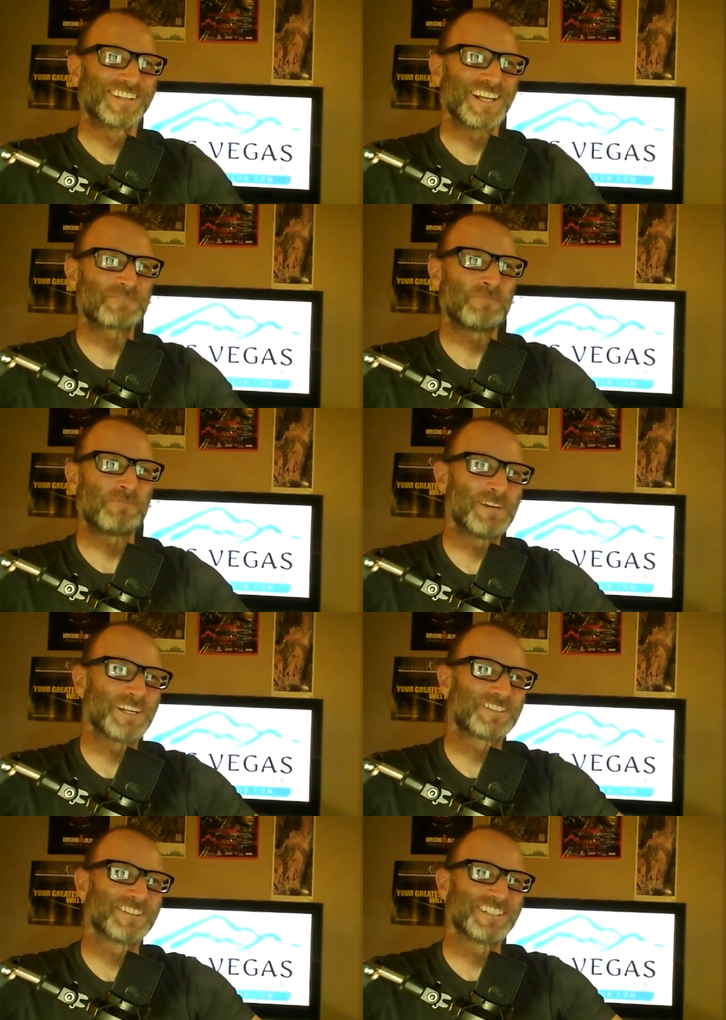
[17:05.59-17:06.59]
That's my
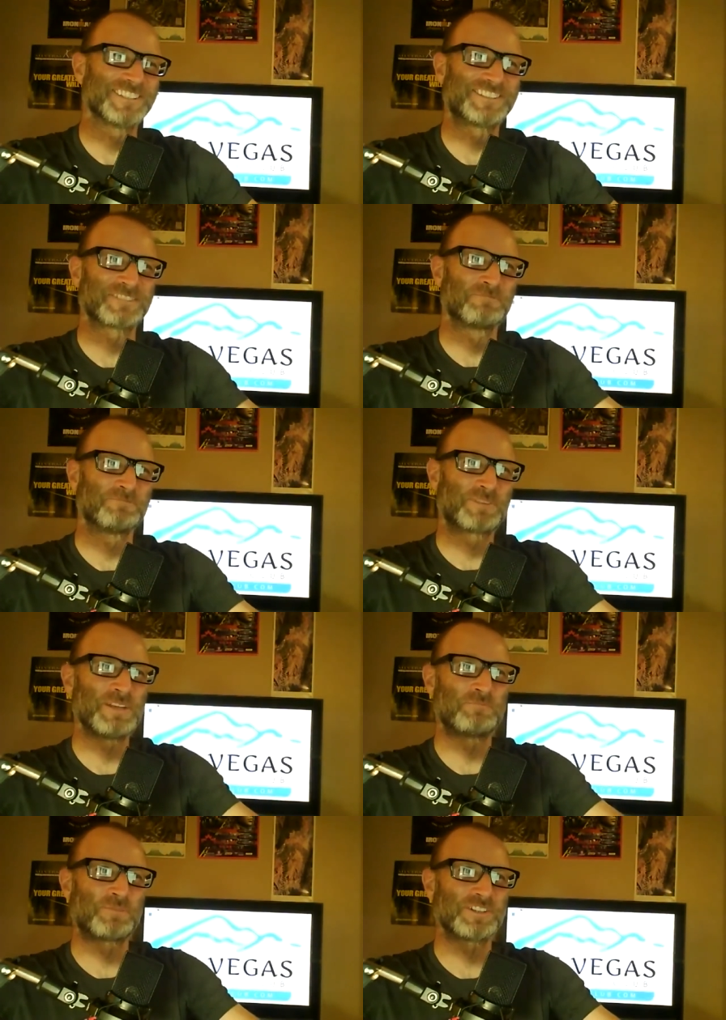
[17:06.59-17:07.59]
metric, is just
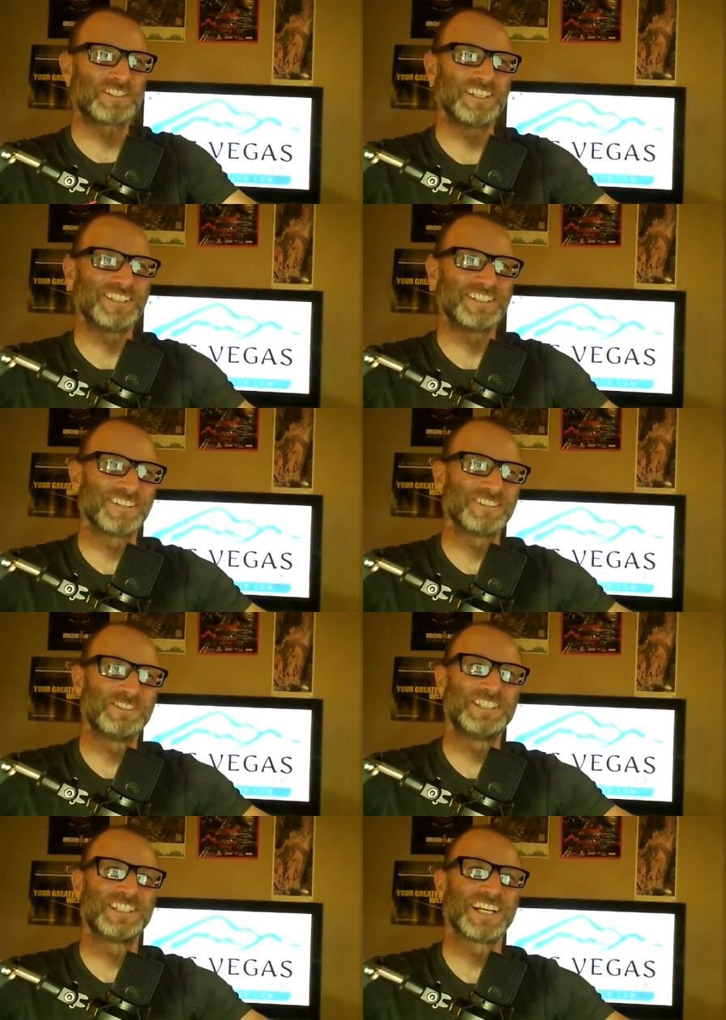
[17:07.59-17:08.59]
keep pushing until
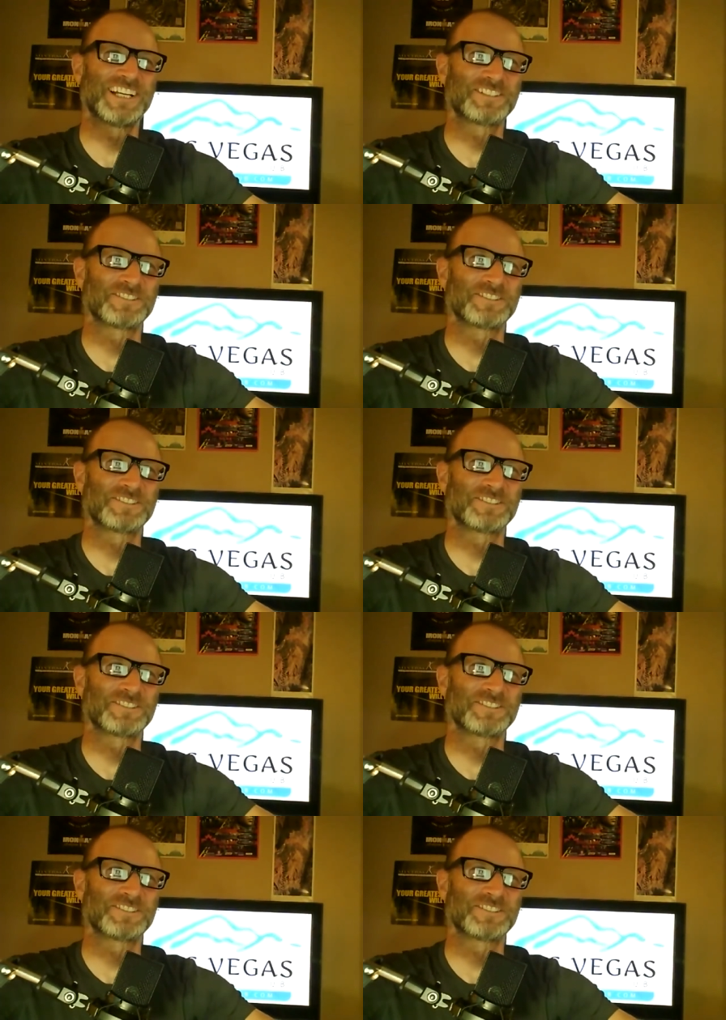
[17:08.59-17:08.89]
Luigi catches